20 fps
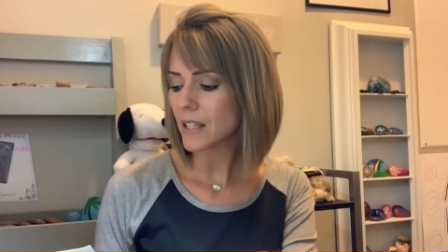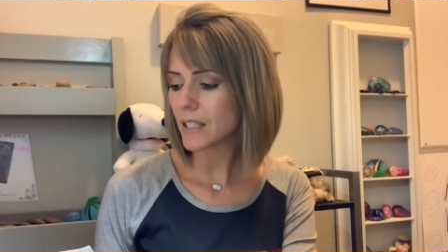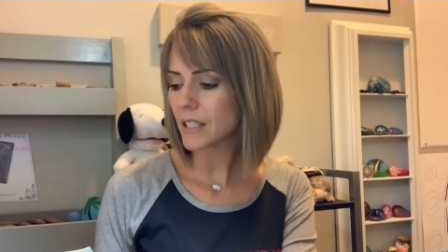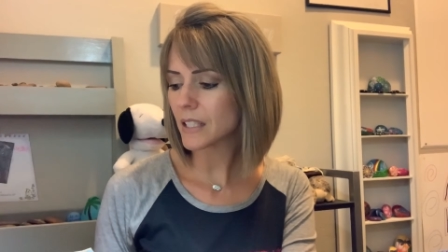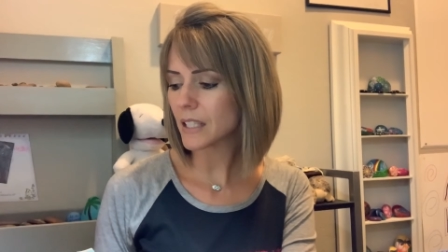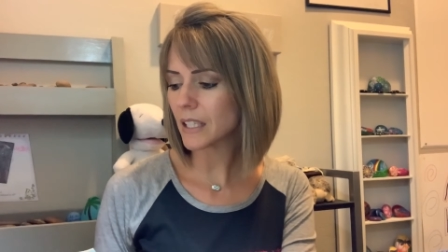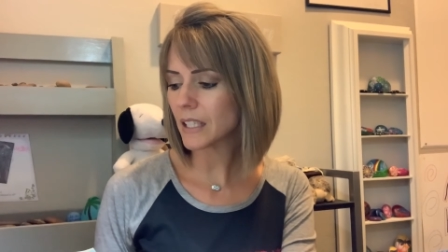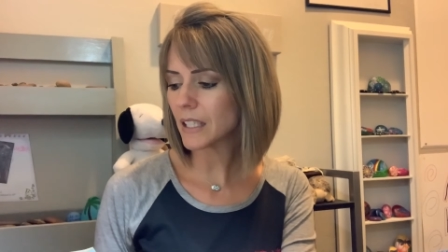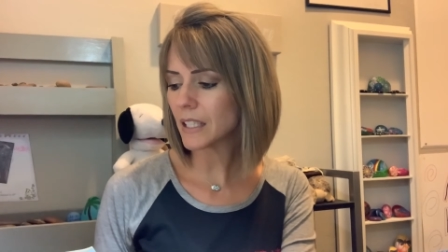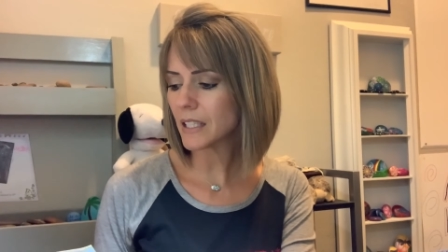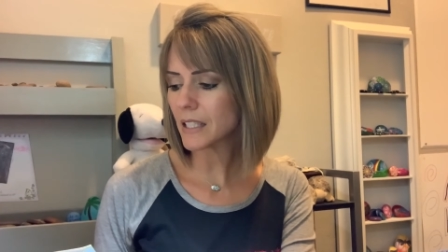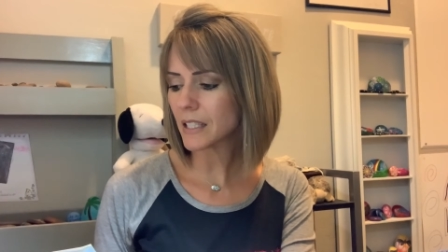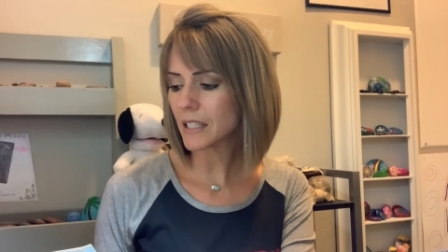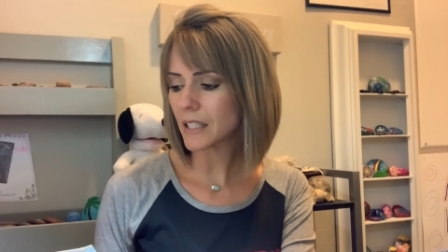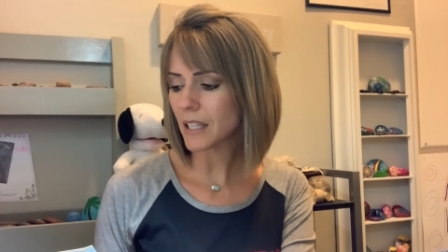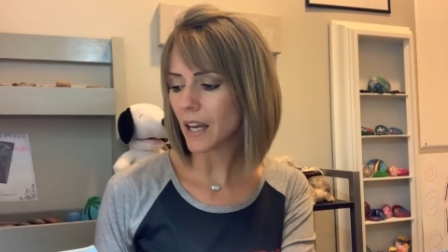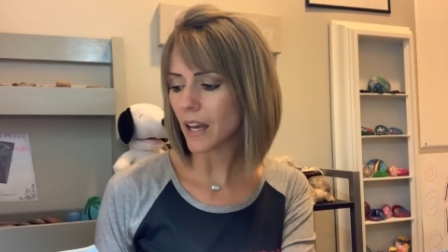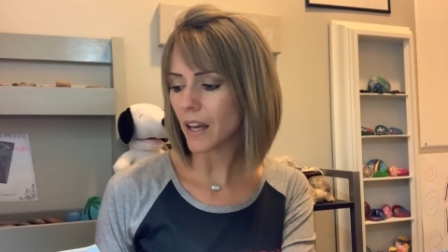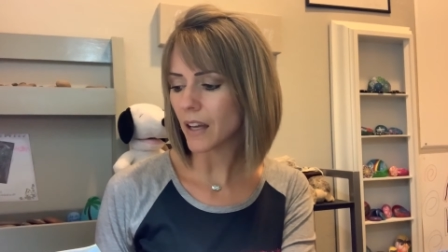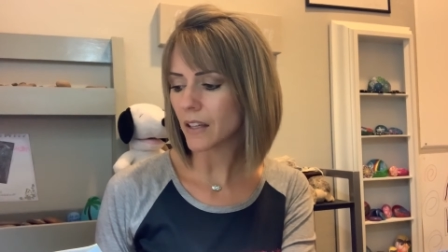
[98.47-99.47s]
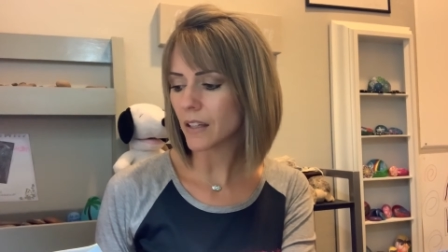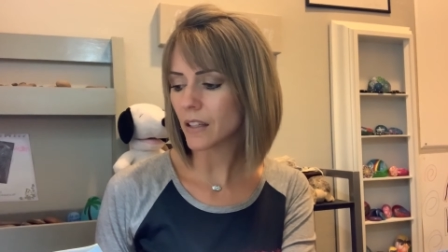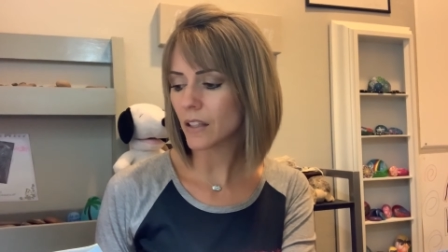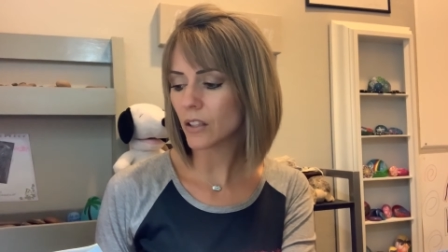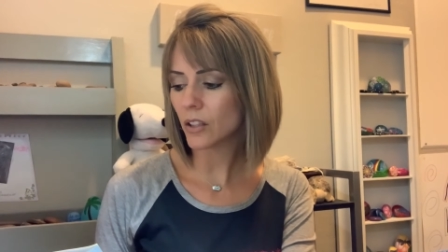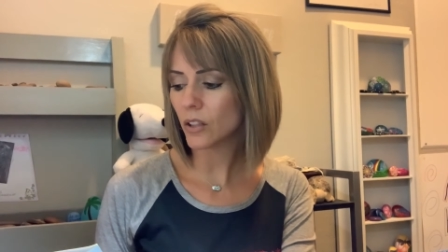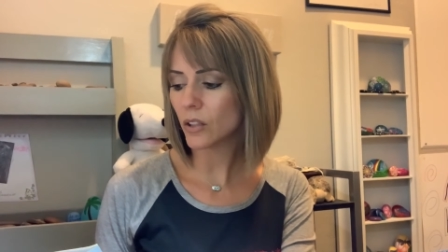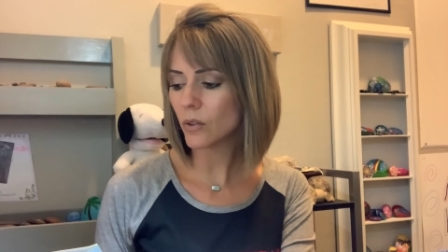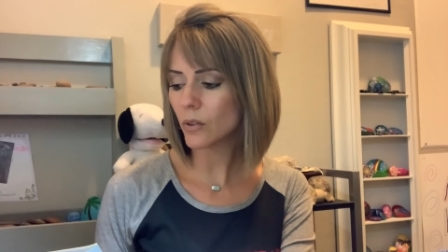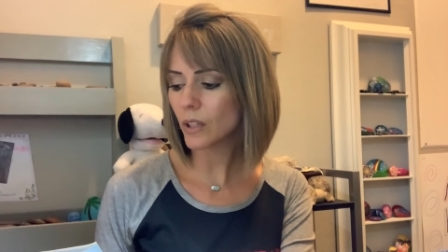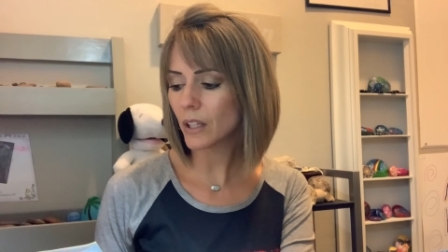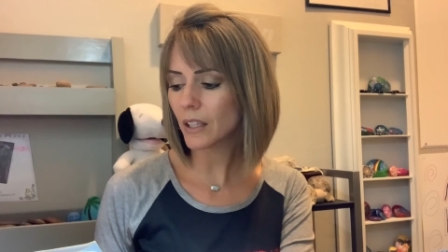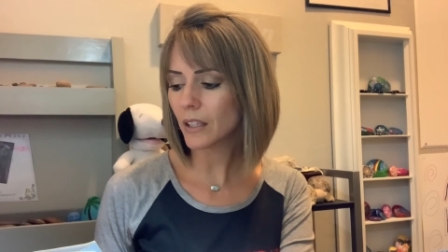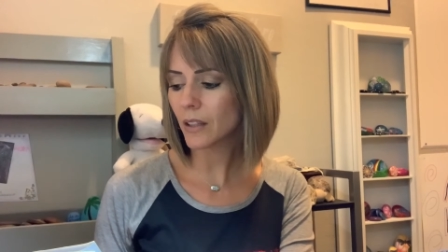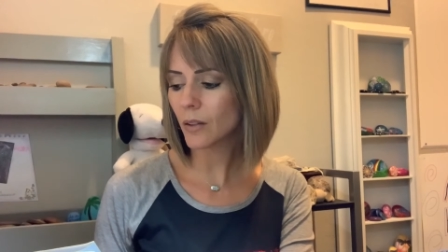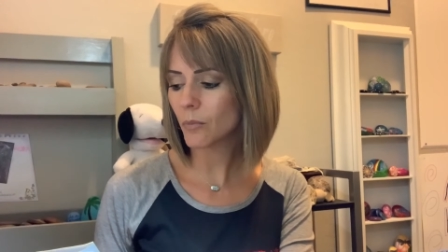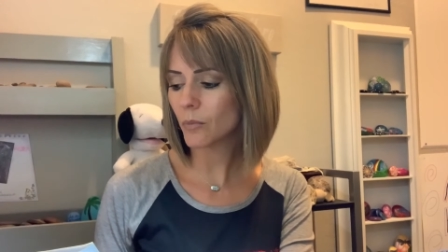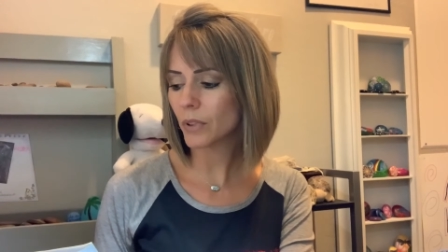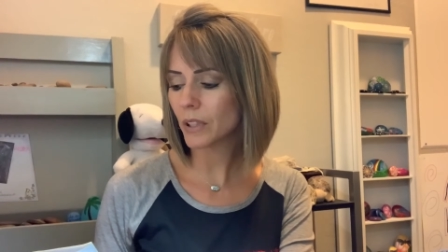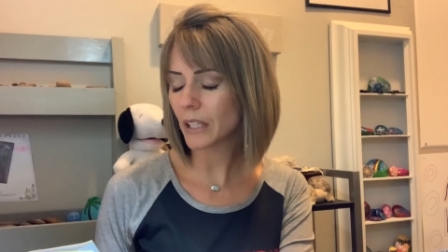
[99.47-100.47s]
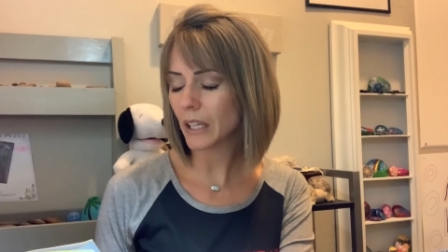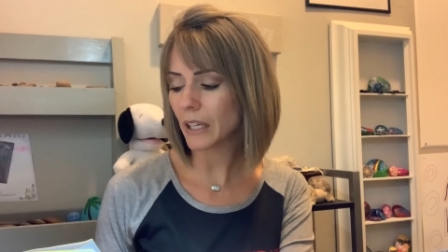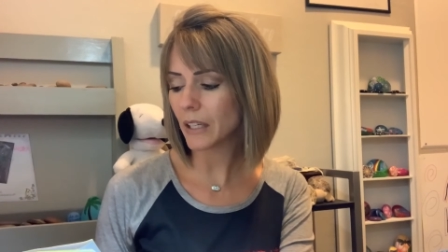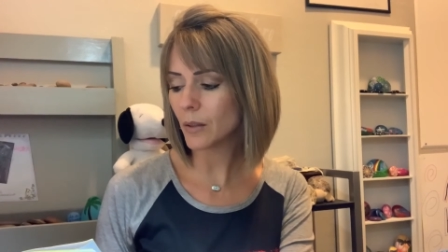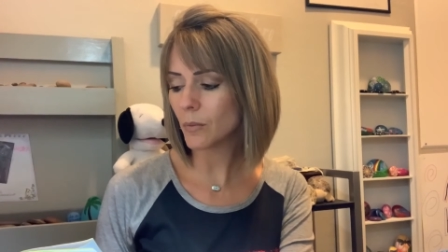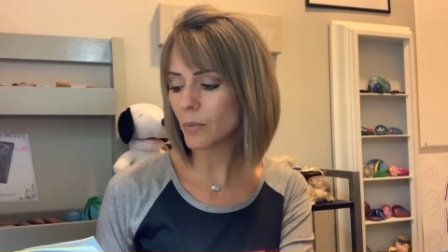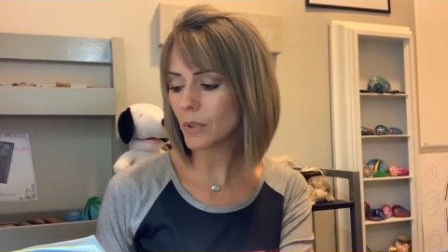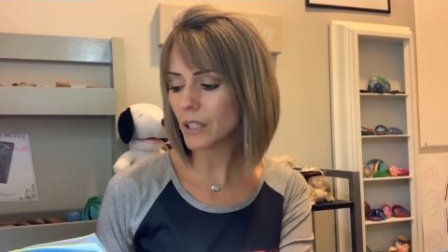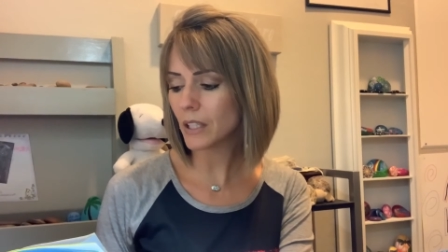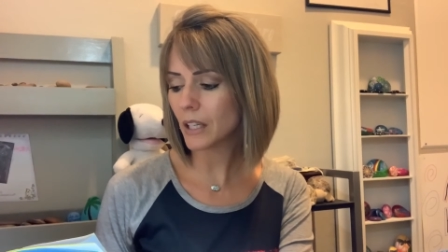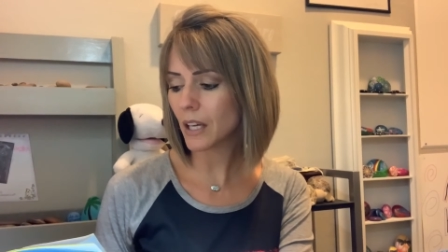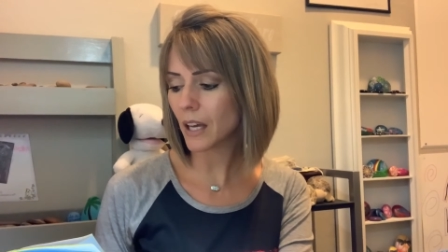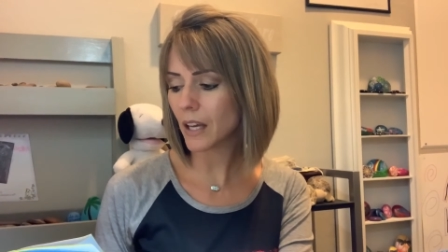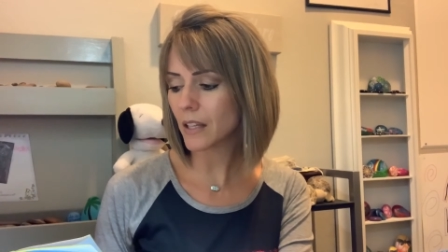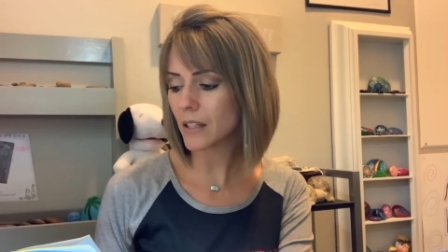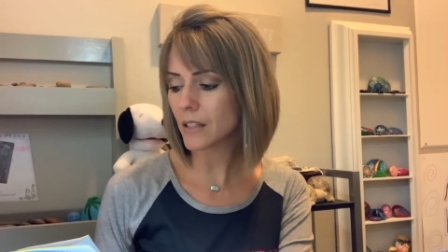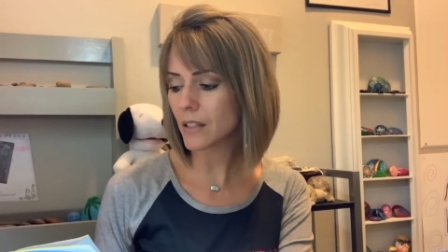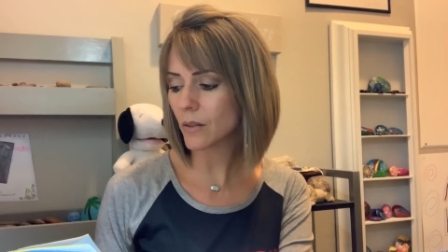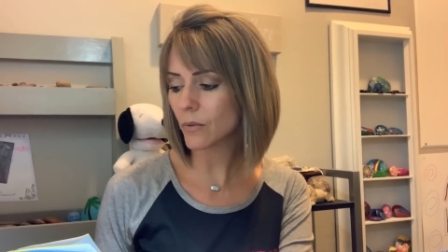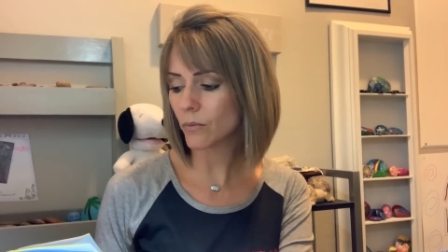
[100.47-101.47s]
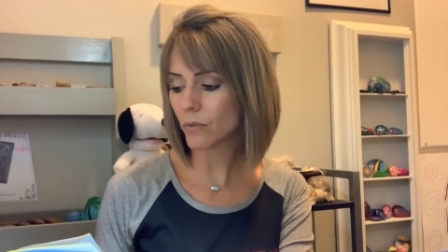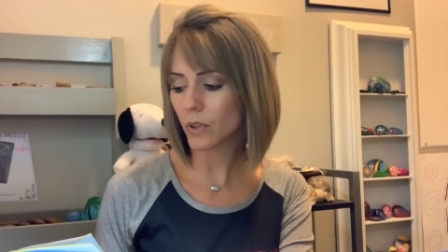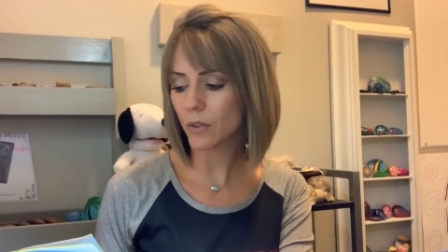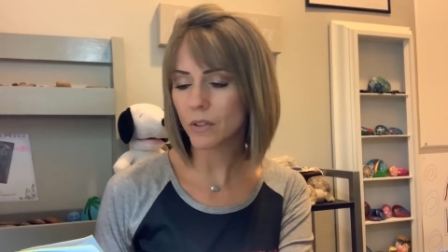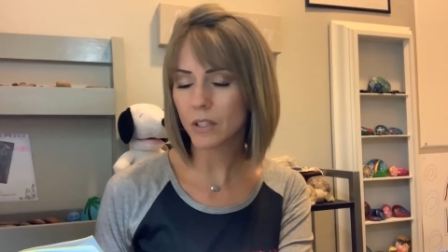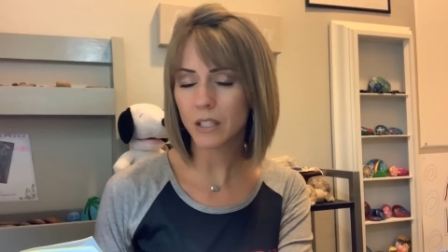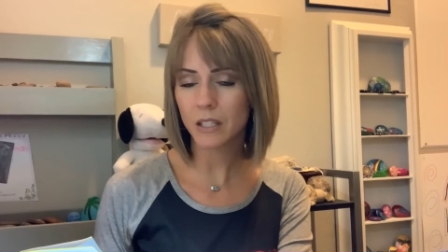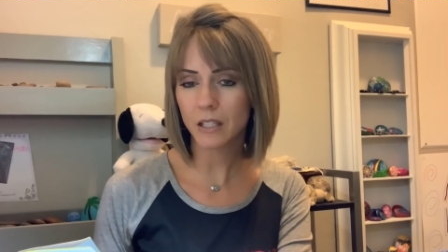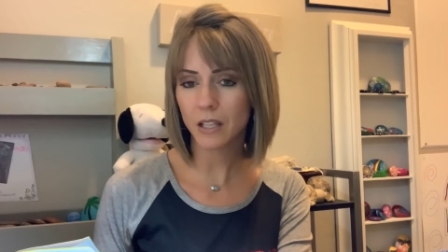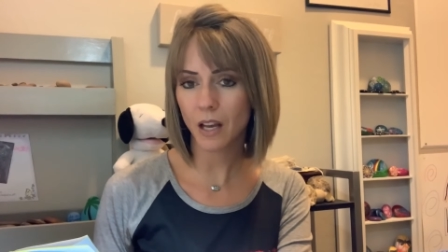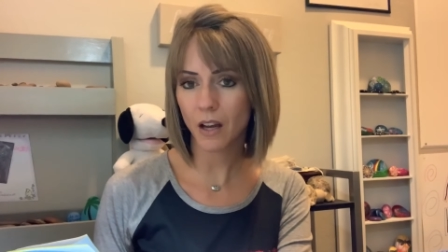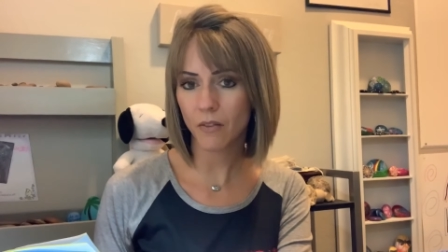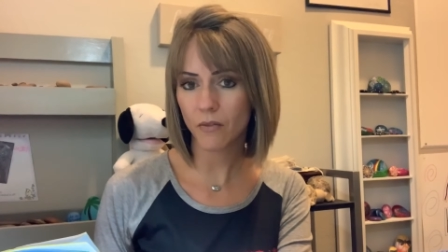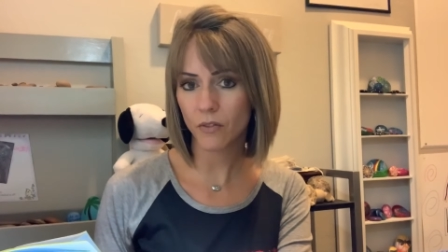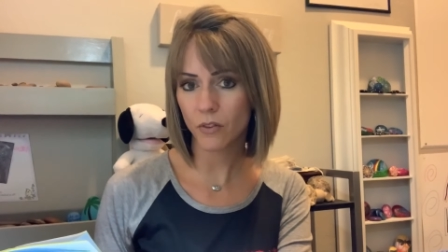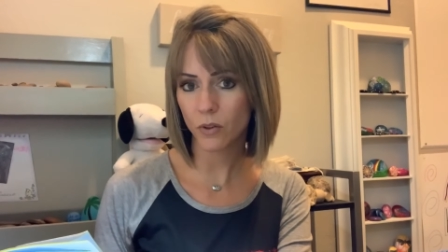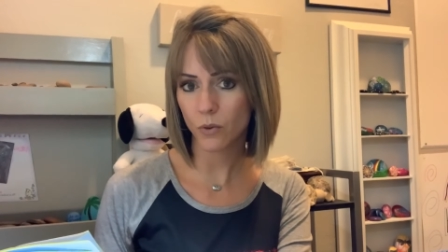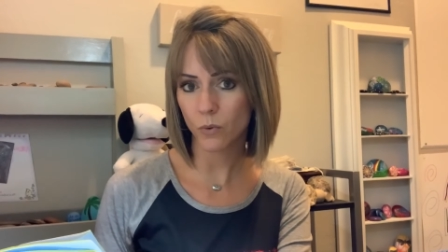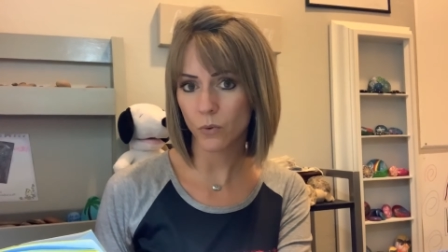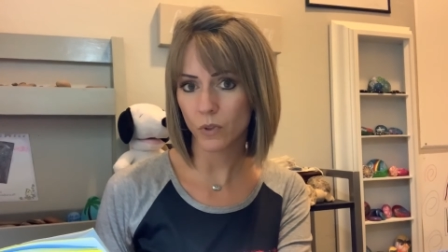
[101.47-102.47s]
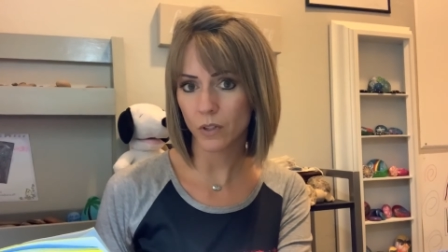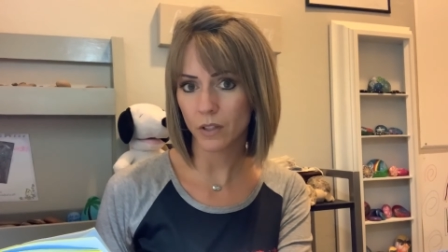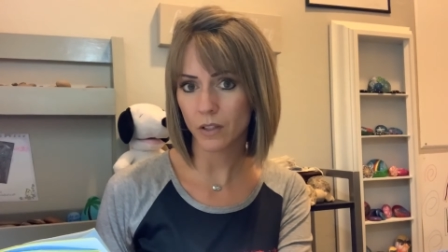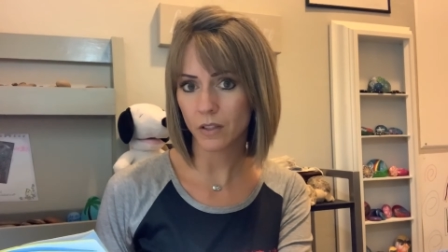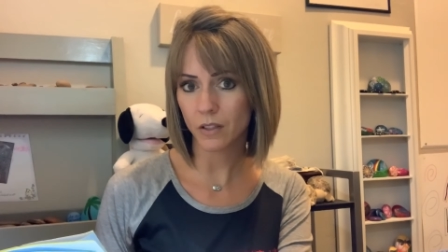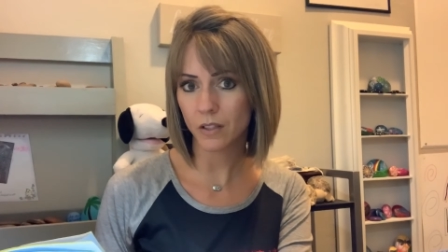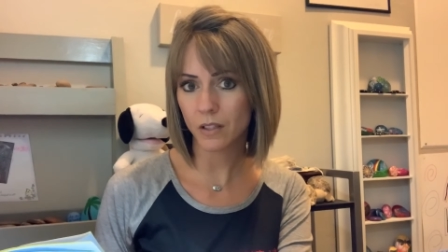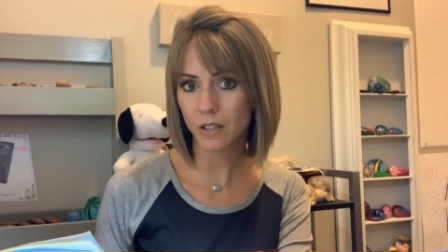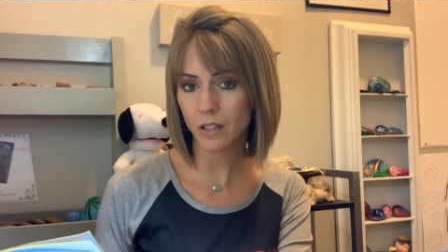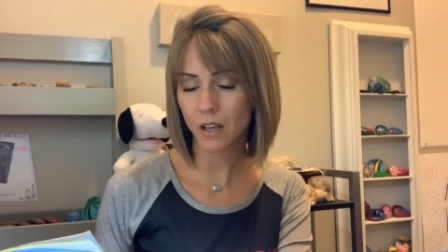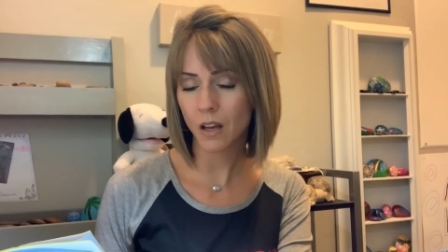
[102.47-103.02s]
Ziggy said, you can complain because roses have thorns,